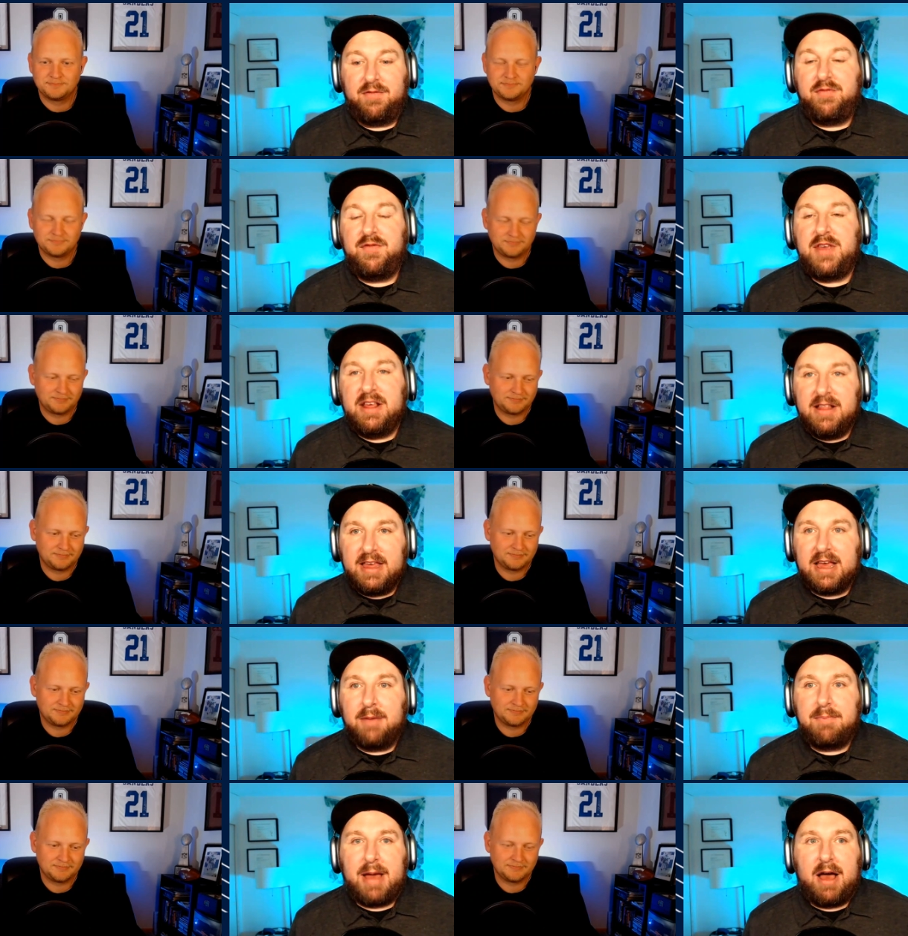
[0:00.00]

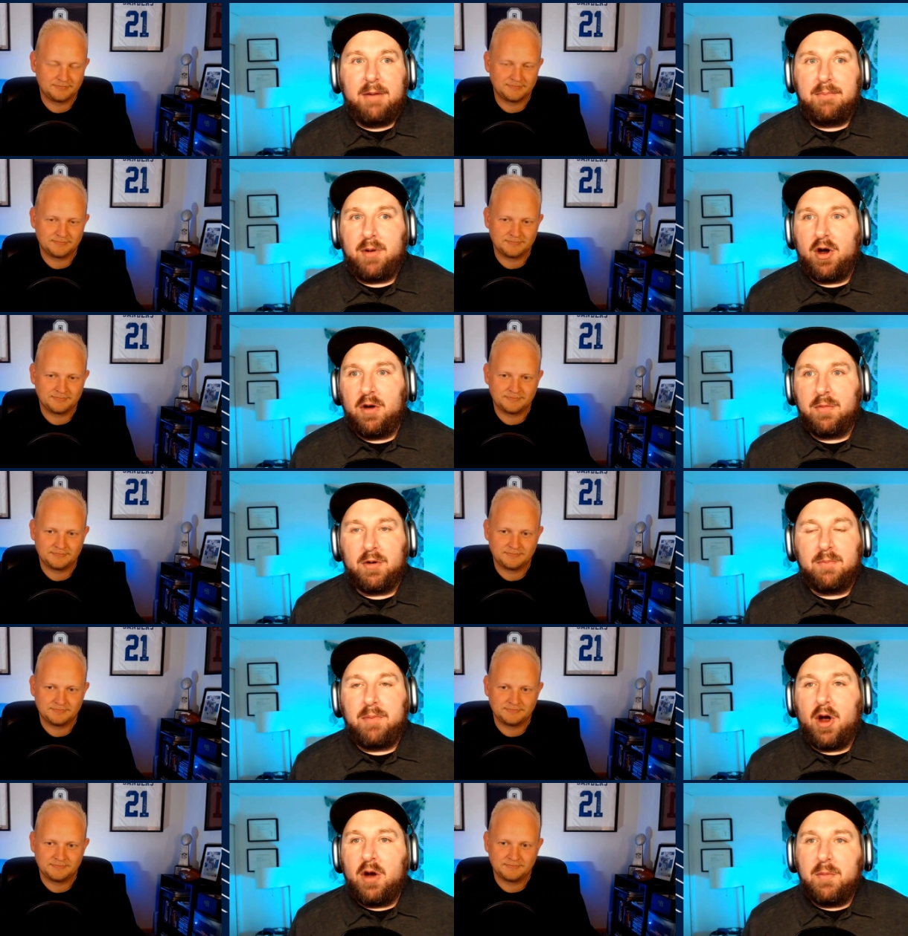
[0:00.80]
Speaker 1: feeling about
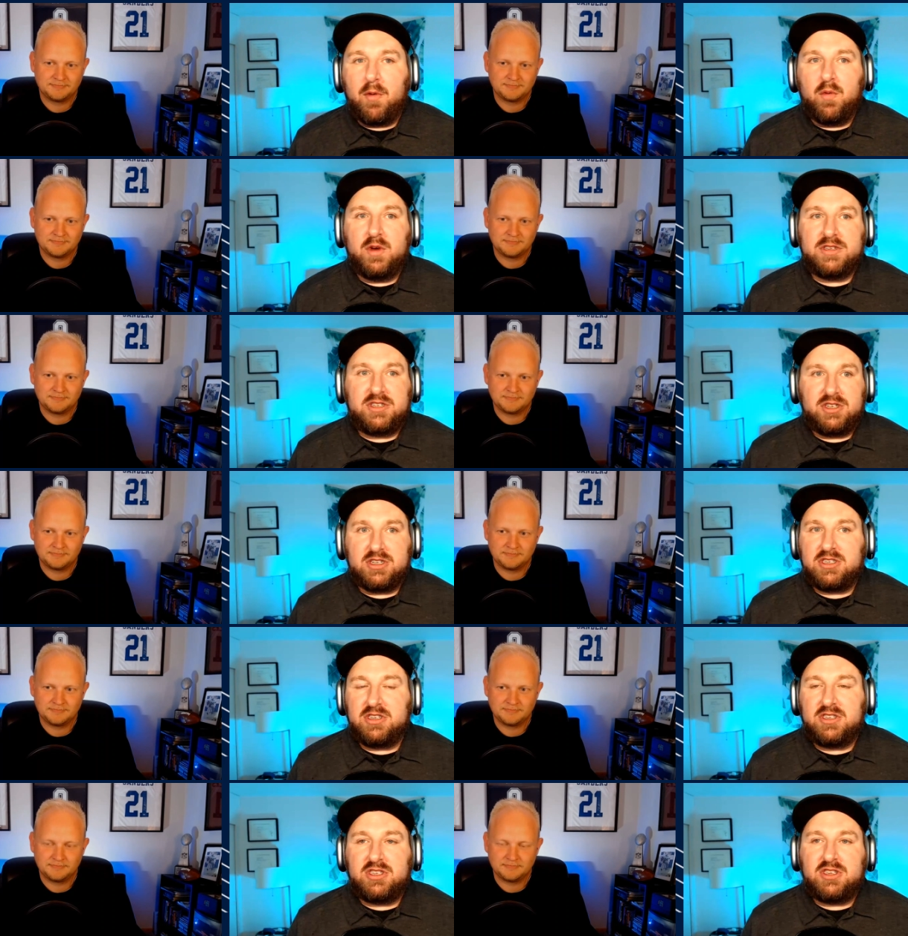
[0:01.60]
Barber. Barber was
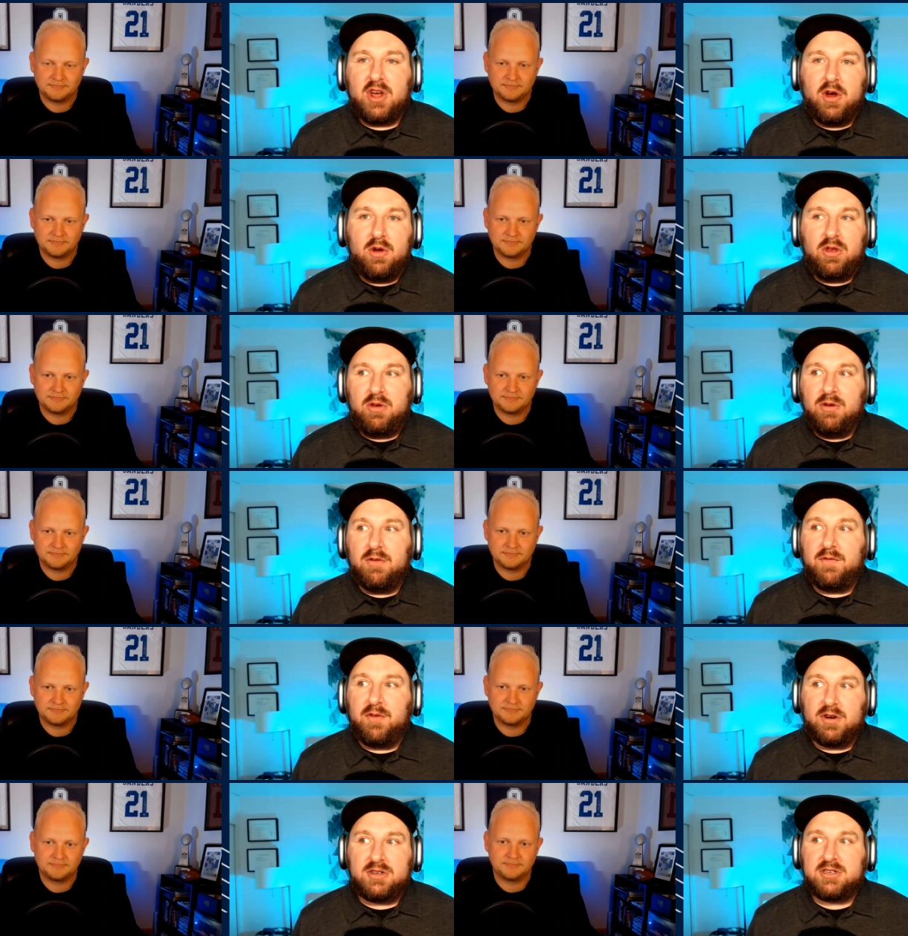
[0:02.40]
just so
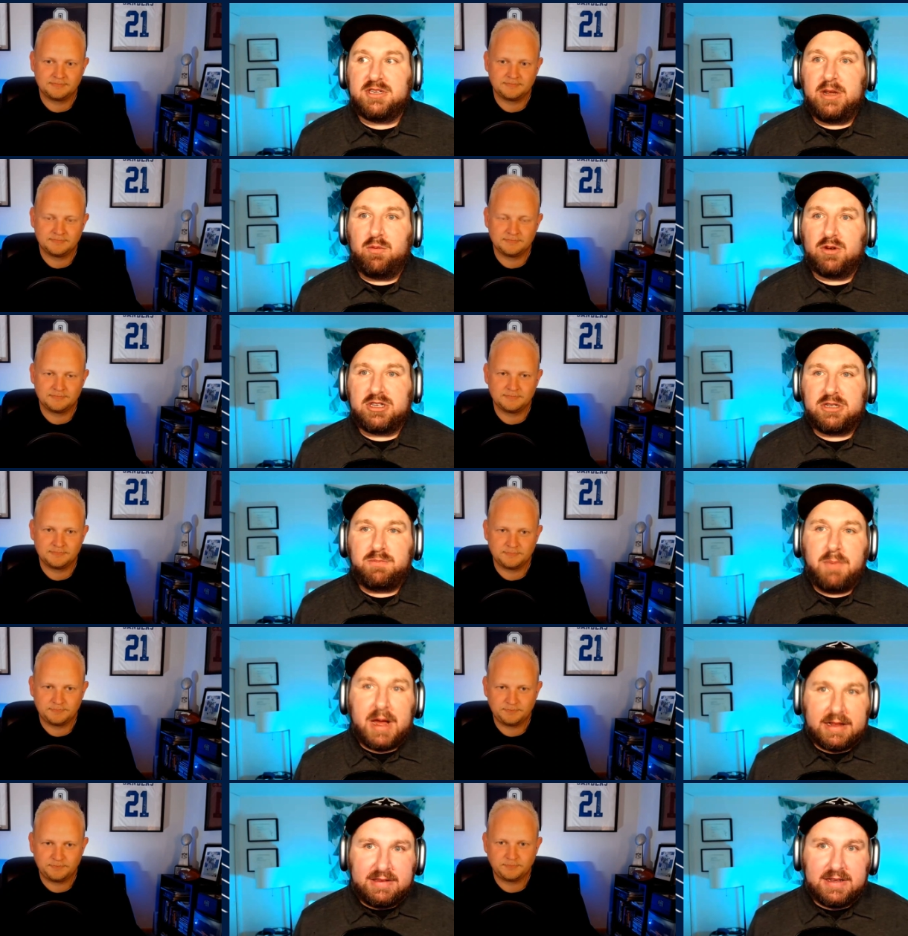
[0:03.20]
universally
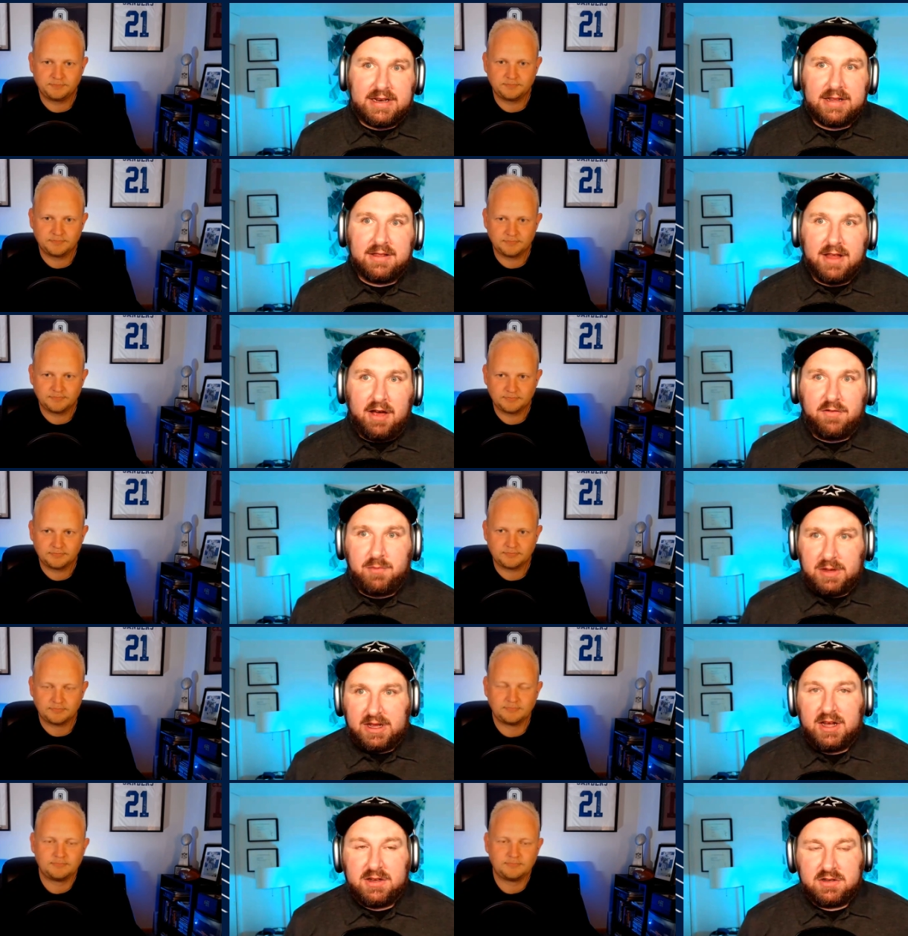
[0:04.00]
respected and
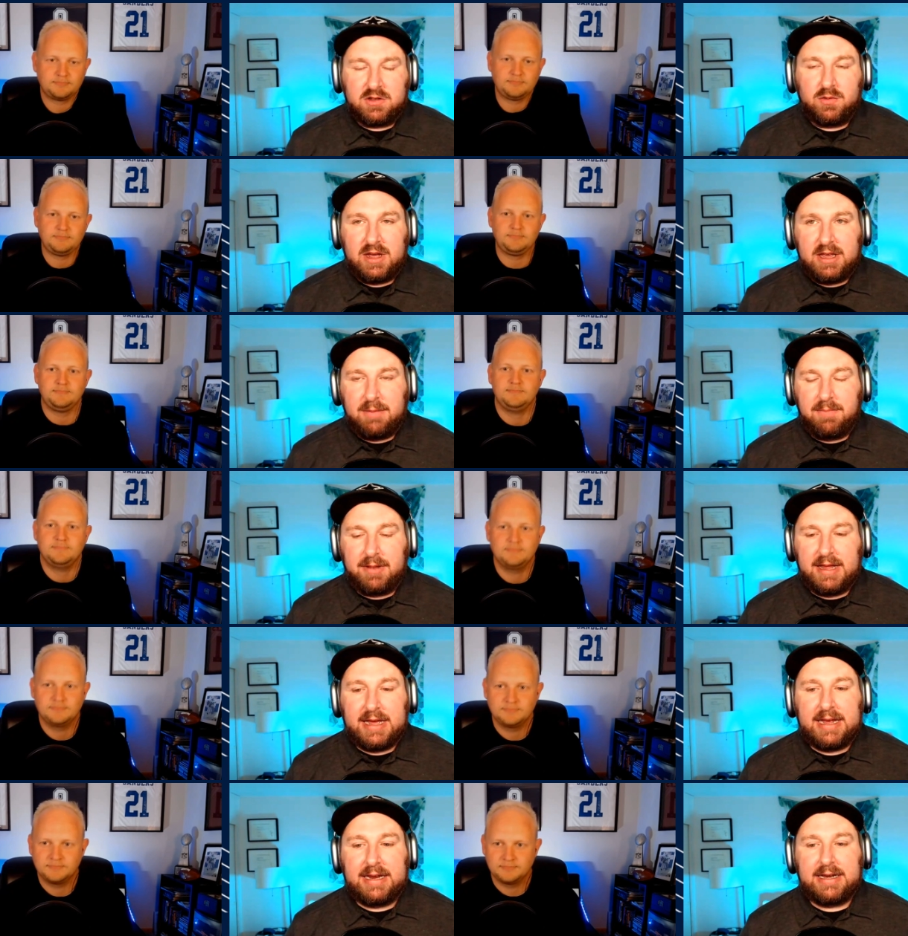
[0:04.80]
loved because of the way he
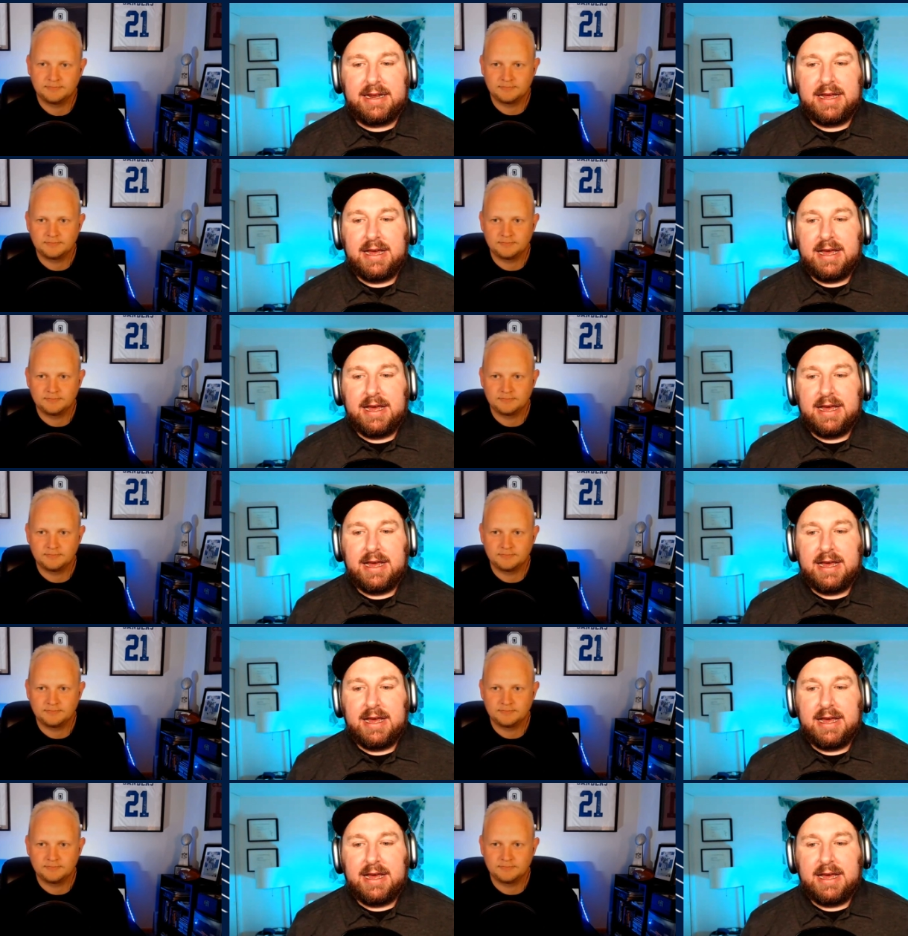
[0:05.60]
played.